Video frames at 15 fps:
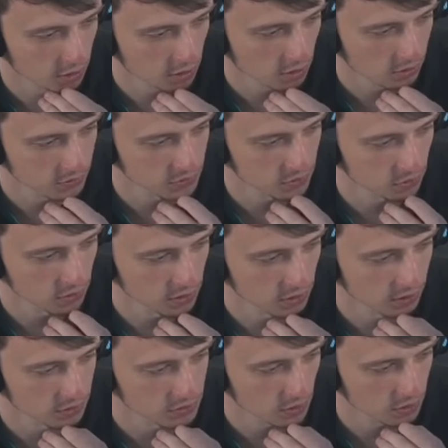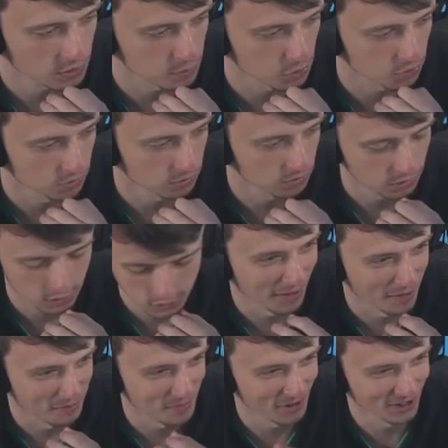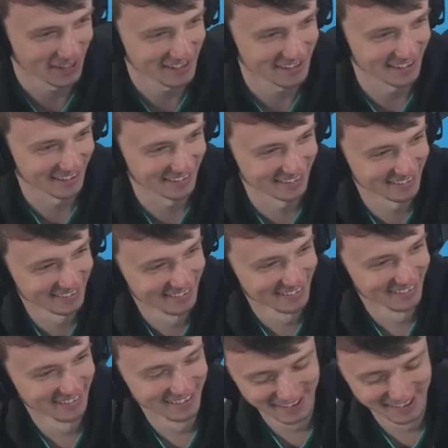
not calling Serdy on his honeymoon. Call Ember again?